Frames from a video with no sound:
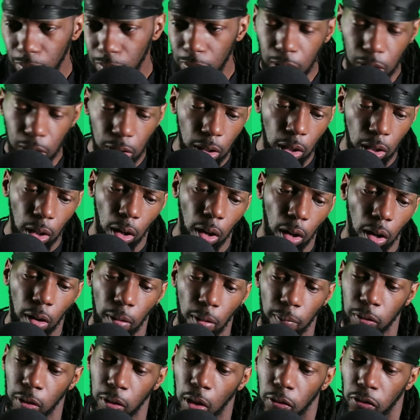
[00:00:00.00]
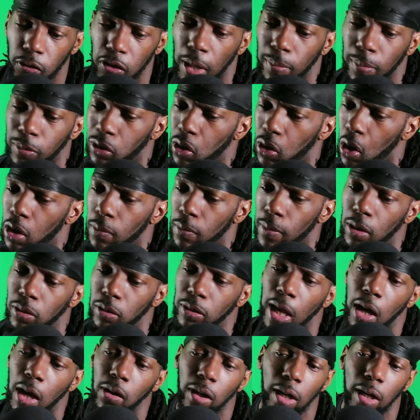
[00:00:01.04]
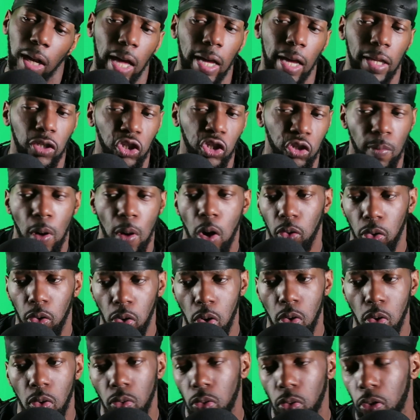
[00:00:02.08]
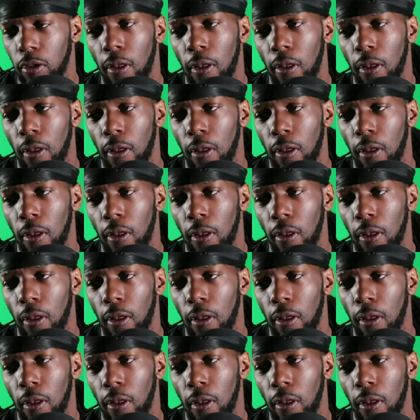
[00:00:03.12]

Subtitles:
Another thing I'm gonna talk about down the line is SMART goals.